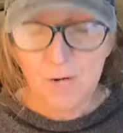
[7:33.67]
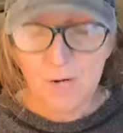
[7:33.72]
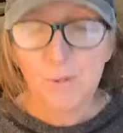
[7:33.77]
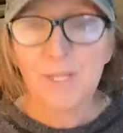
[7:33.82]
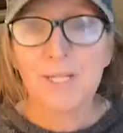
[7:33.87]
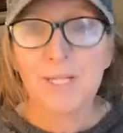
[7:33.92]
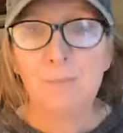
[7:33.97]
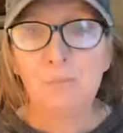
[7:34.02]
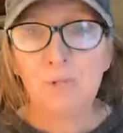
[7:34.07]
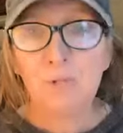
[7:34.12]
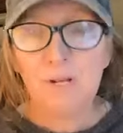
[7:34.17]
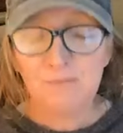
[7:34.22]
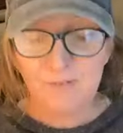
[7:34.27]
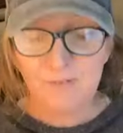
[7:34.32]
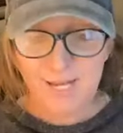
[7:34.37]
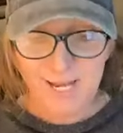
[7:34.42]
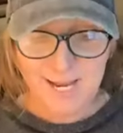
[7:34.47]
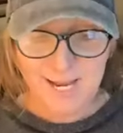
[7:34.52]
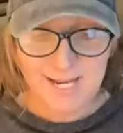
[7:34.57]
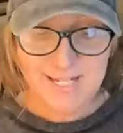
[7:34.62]
We're going to pray
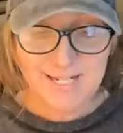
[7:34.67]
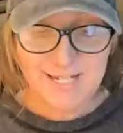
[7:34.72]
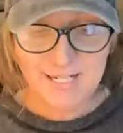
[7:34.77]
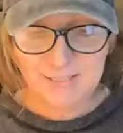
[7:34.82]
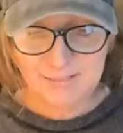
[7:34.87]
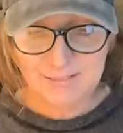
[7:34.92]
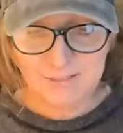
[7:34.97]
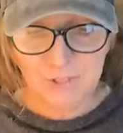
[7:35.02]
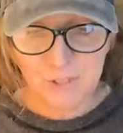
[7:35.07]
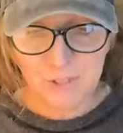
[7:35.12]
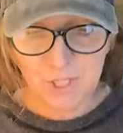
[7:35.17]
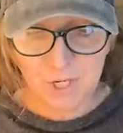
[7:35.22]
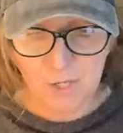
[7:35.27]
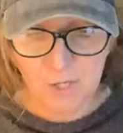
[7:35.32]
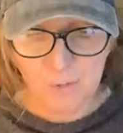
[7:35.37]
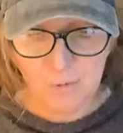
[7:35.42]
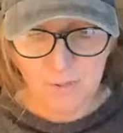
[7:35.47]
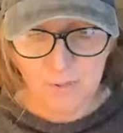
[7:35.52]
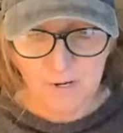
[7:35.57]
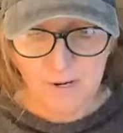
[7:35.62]
for headaches to
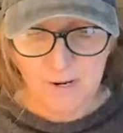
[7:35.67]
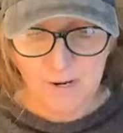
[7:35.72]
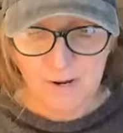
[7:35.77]
go.